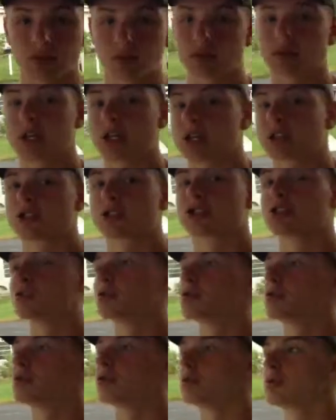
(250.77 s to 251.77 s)
when we get
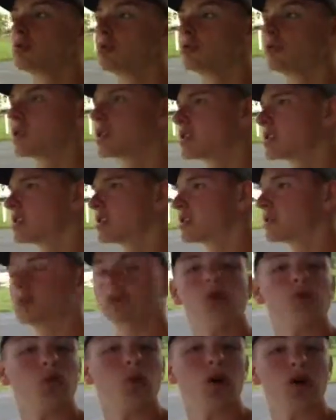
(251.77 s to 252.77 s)
to what is it? The
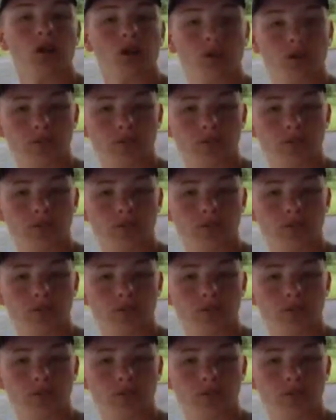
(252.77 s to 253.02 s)
boardwalk.